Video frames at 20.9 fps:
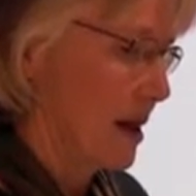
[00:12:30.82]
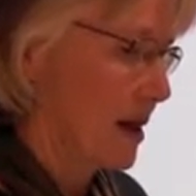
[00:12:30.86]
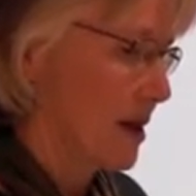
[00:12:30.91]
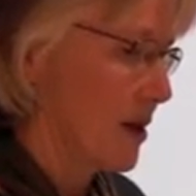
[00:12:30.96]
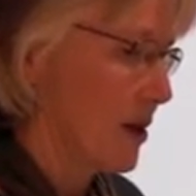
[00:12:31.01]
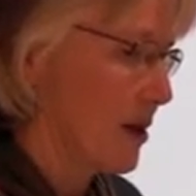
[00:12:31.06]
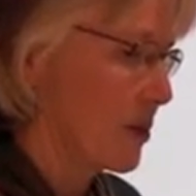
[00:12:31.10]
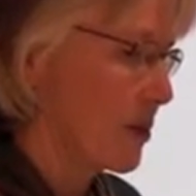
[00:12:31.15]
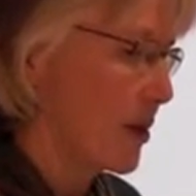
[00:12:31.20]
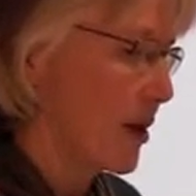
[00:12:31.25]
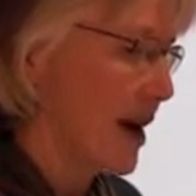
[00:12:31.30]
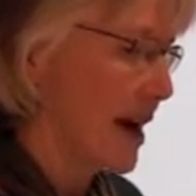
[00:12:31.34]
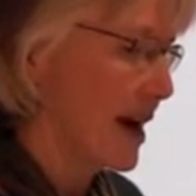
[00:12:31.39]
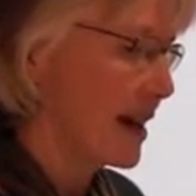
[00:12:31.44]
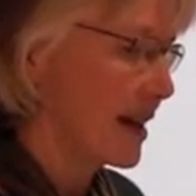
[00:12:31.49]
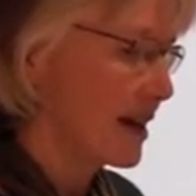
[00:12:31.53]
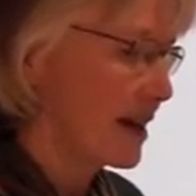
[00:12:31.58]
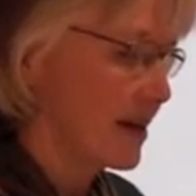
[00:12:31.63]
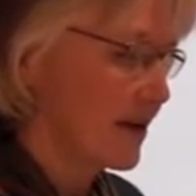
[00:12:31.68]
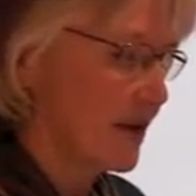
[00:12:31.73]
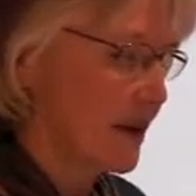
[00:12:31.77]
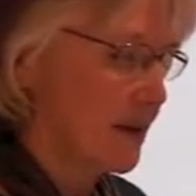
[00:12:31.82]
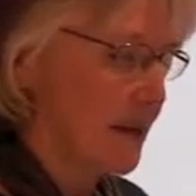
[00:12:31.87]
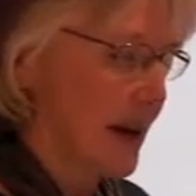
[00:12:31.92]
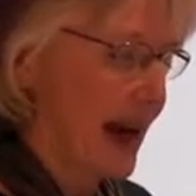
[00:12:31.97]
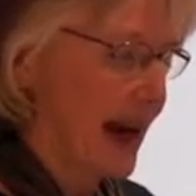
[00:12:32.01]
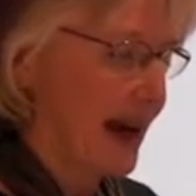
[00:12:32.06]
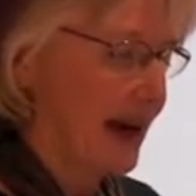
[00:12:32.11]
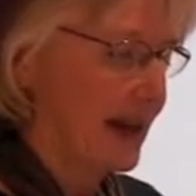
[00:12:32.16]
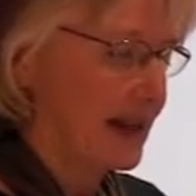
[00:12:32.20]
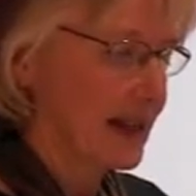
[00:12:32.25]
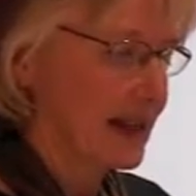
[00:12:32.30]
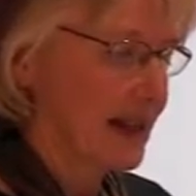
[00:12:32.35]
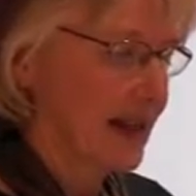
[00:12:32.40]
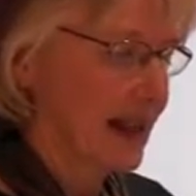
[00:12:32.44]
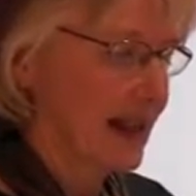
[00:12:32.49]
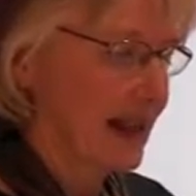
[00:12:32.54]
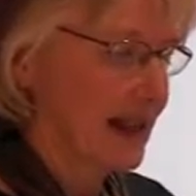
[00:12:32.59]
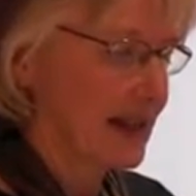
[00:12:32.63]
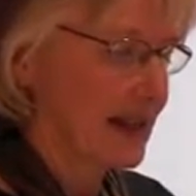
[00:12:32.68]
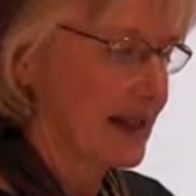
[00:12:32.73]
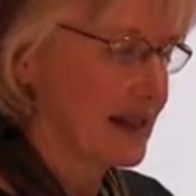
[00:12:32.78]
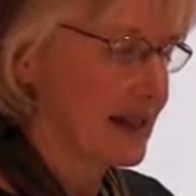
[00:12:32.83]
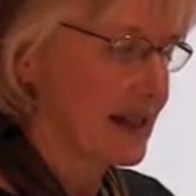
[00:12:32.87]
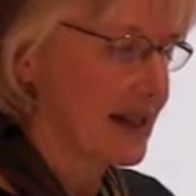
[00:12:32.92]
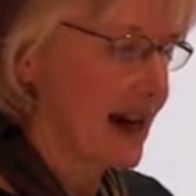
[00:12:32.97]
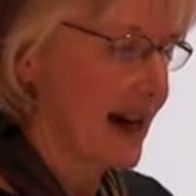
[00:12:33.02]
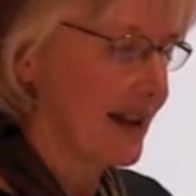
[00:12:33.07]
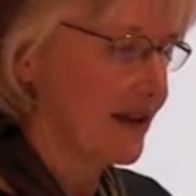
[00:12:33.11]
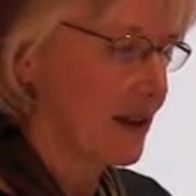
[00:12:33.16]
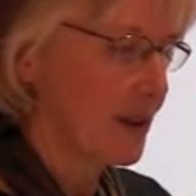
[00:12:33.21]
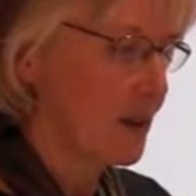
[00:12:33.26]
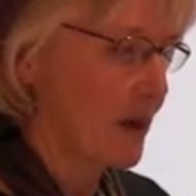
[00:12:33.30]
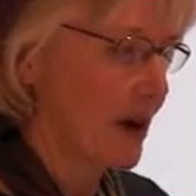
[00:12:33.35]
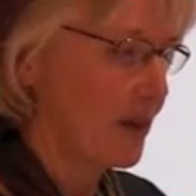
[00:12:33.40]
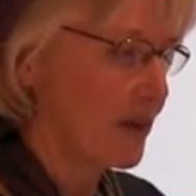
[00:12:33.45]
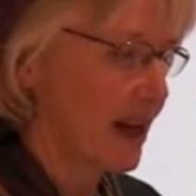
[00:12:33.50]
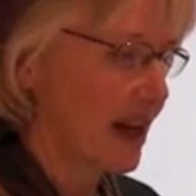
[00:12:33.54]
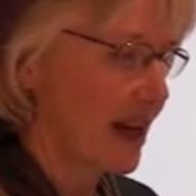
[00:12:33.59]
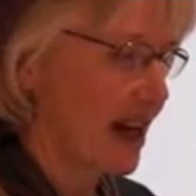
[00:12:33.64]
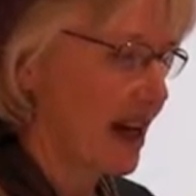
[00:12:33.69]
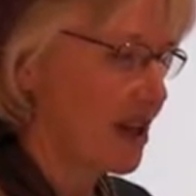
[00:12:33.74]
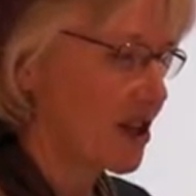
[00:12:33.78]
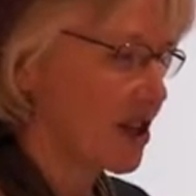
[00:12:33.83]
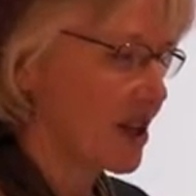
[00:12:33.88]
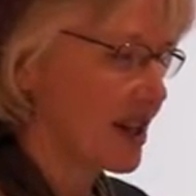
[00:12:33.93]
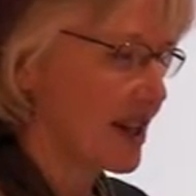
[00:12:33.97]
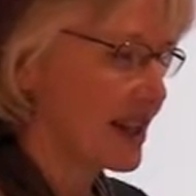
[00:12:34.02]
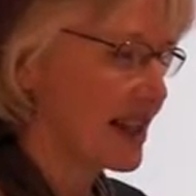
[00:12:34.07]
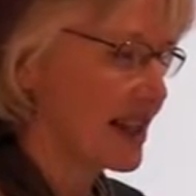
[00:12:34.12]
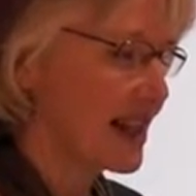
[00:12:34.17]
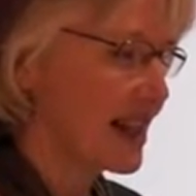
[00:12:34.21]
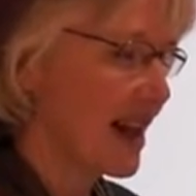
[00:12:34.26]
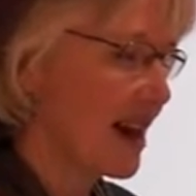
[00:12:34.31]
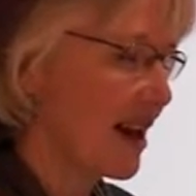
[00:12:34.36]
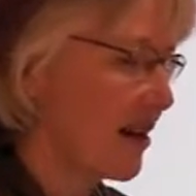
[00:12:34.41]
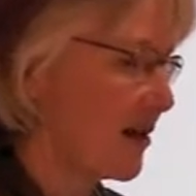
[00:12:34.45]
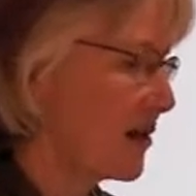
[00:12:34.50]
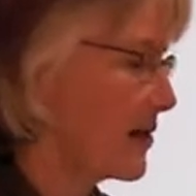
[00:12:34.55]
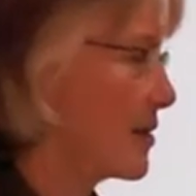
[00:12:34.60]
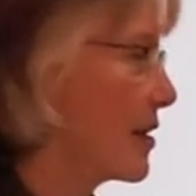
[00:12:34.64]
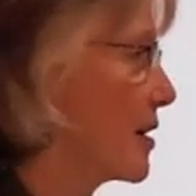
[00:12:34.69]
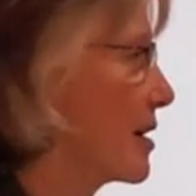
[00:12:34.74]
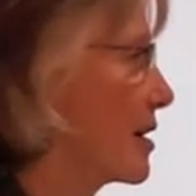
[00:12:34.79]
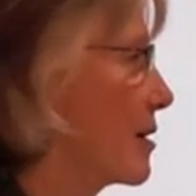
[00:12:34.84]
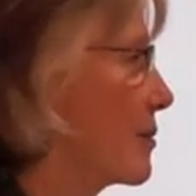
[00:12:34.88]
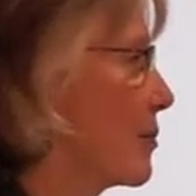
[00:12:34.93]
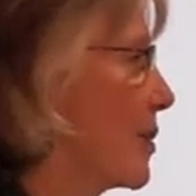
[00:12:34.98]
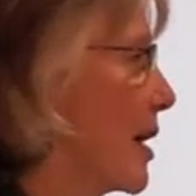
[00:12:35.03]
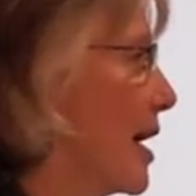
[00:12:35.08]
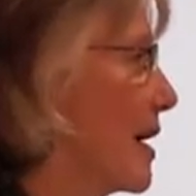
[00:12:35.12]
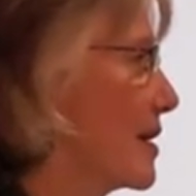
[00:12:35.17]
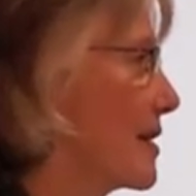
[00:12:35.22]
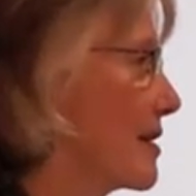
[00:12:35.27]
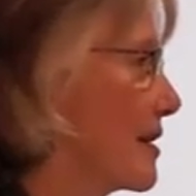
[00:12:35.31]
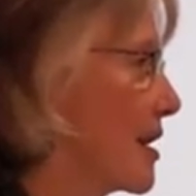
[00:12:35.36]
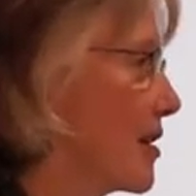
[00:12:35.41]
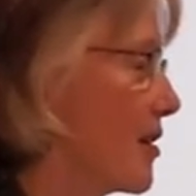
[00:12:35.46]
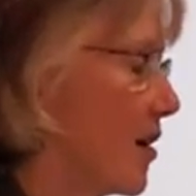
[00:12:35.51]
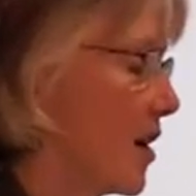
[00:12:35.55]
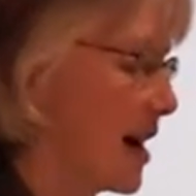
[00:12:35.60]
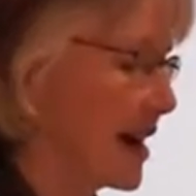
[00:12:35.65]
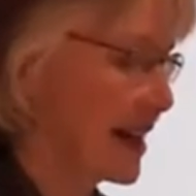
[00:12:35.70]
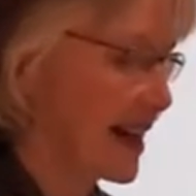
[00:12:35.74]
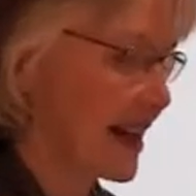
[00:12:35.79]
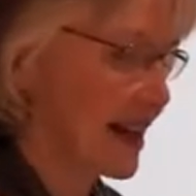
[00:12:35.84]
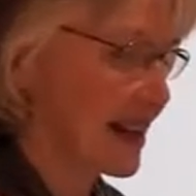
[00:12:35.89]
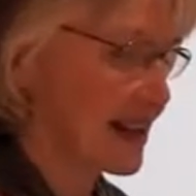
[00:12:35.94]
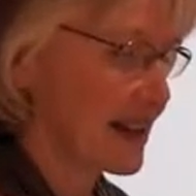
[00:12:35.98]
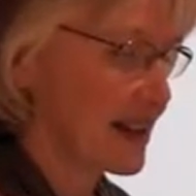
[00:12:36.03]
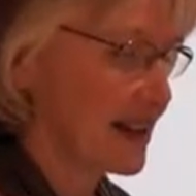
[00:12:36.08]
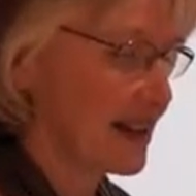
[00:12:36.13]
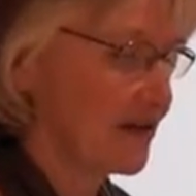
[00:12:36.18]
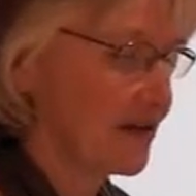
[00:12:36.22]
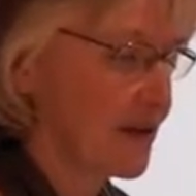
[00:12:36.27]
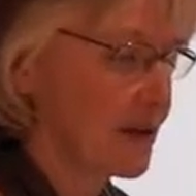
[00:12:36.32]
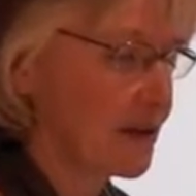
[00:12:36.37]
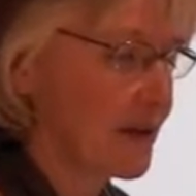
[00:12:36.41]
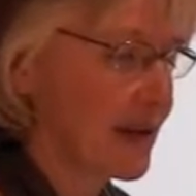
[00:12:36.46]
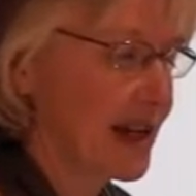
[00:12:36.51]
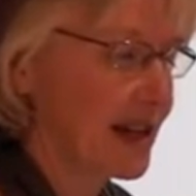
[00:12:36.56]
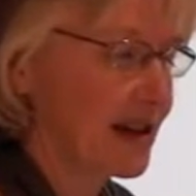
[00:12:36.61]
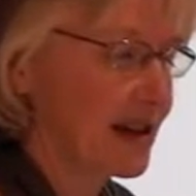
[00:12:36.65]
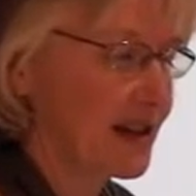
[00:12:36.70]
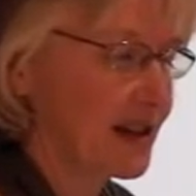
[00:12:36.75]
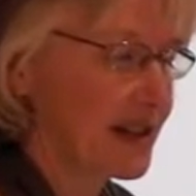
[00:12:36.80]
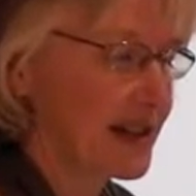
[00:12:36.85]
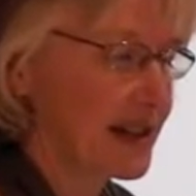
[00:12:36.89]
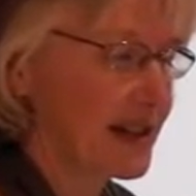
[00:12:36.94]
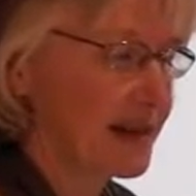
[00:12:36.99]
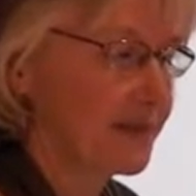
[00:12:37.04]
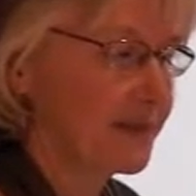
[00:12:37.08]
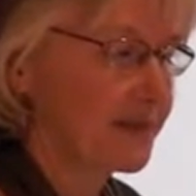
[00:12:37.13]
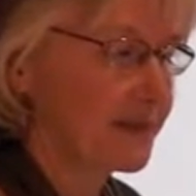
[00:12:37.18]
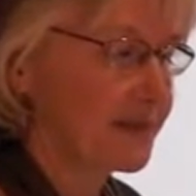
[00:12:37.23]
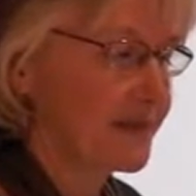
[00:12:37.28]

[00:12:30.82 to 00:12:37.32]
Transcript: So the product of the magazines is not the publication itself, but the audience of the readers.